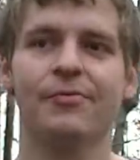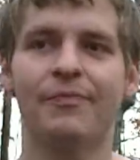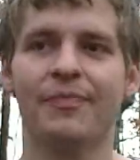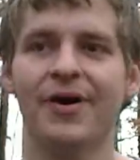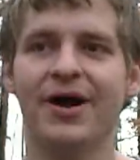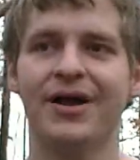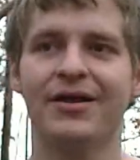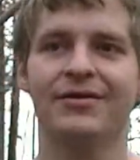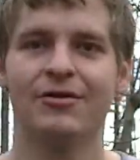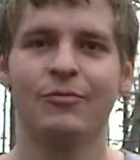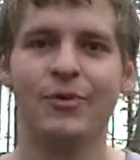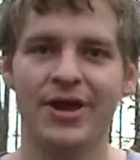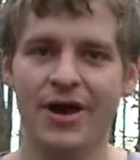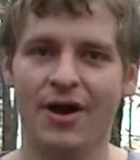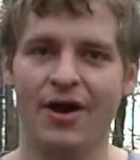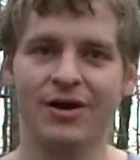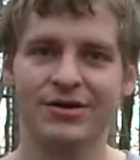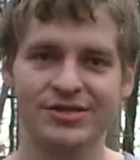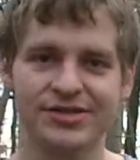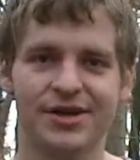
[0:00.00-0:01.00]
But we
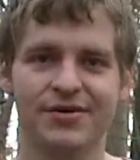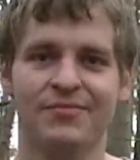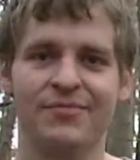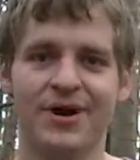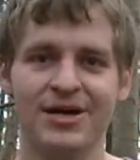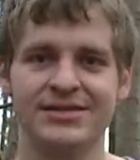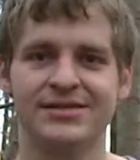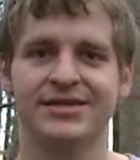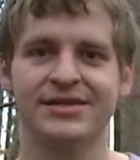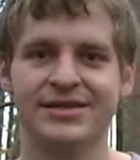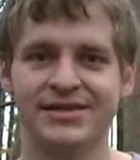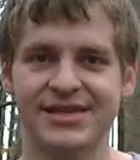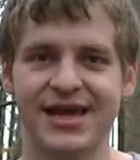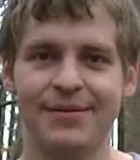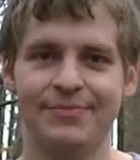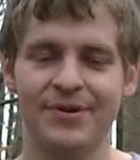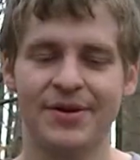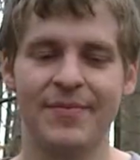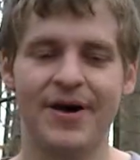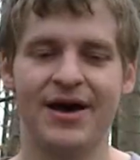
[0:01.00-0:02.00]
also must
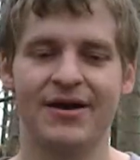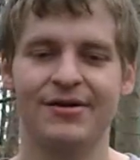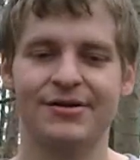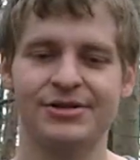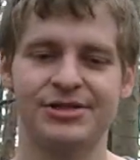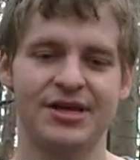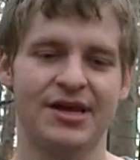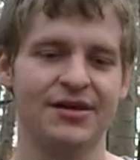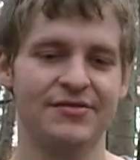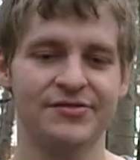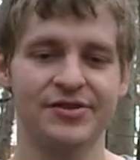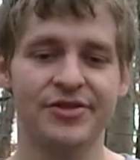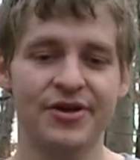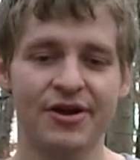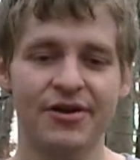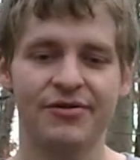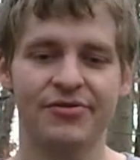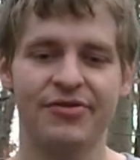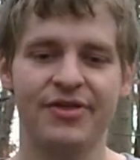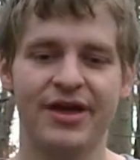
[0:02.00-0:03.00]
accept about ourselves that
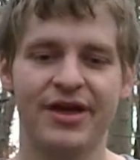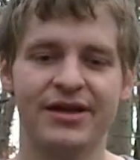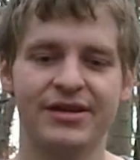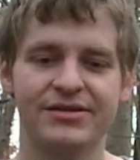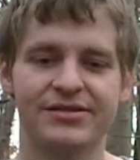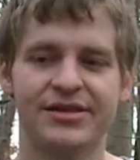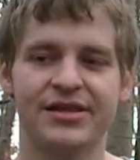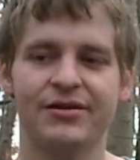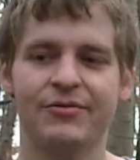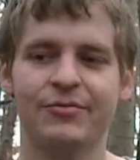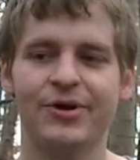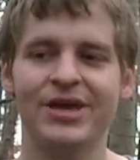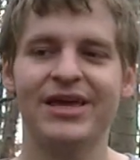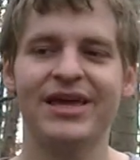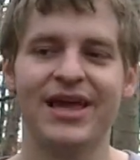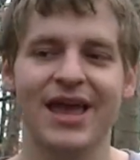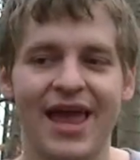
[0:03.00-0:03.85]
there are things that we